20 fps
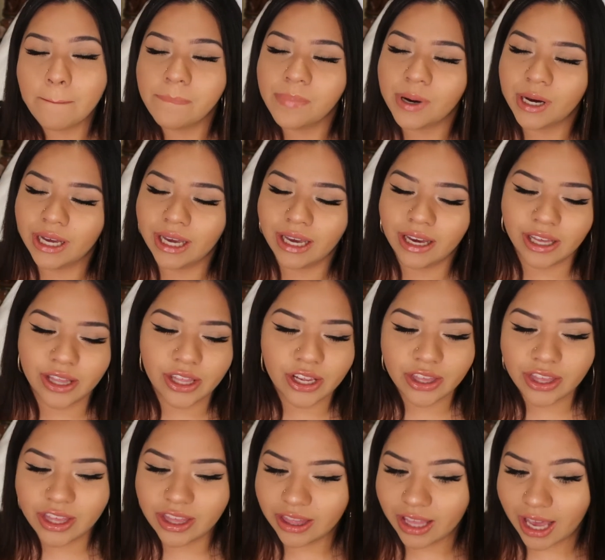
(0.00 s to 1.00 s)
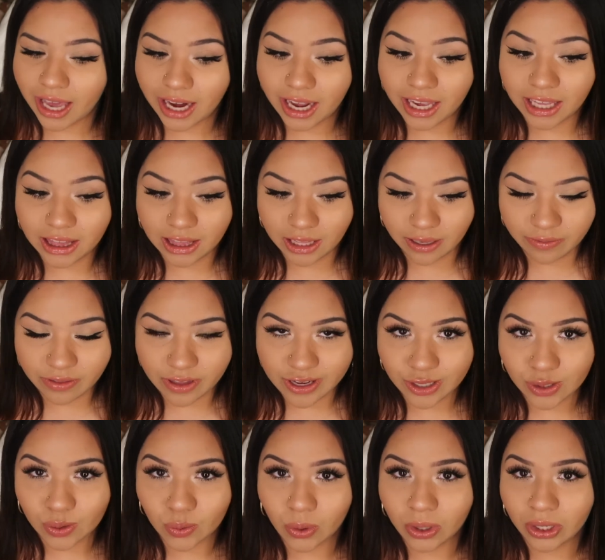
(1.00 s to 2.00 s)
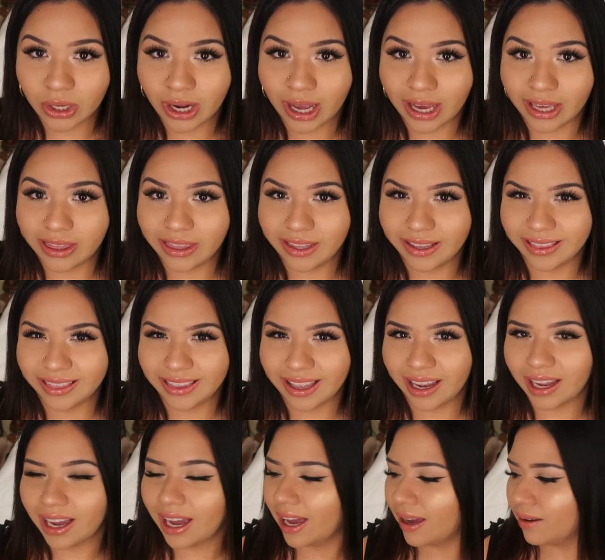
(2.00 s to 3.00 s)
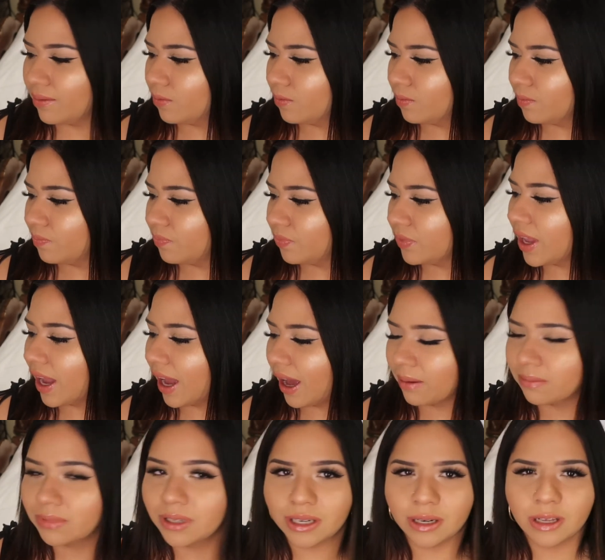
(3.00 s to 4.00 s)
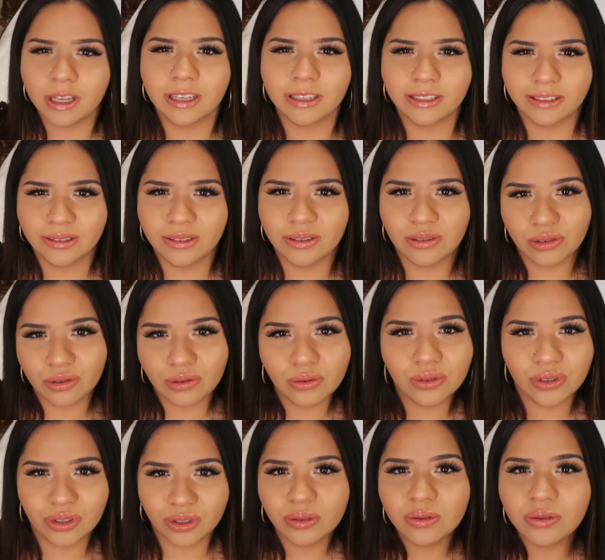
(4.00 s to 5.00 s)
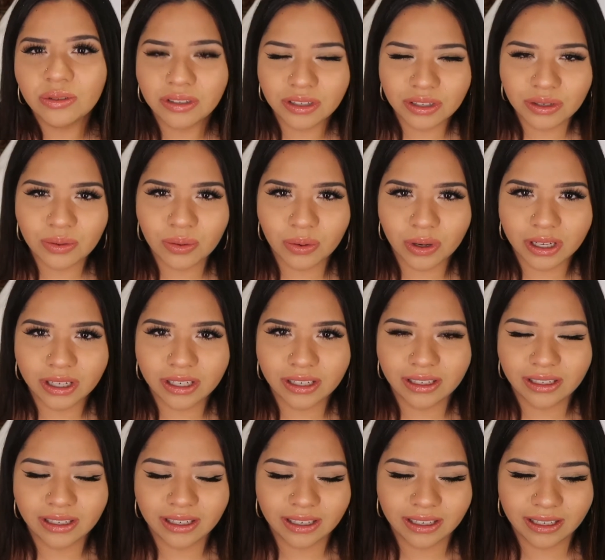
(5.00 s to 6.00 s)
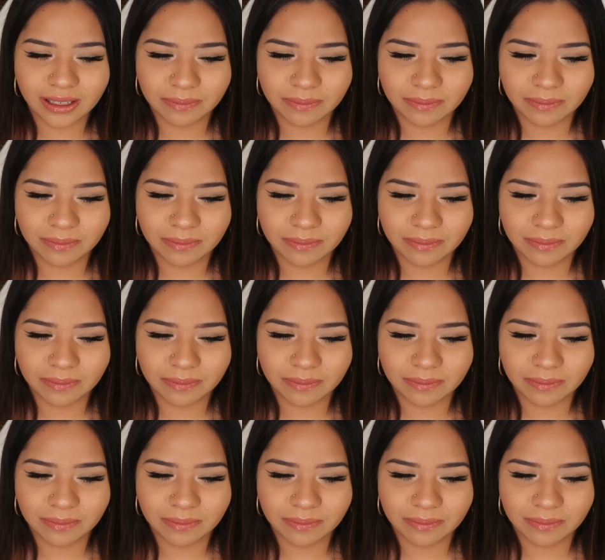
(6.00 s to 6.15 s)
But other than that, I love this one. I think that I'm gonna use this one.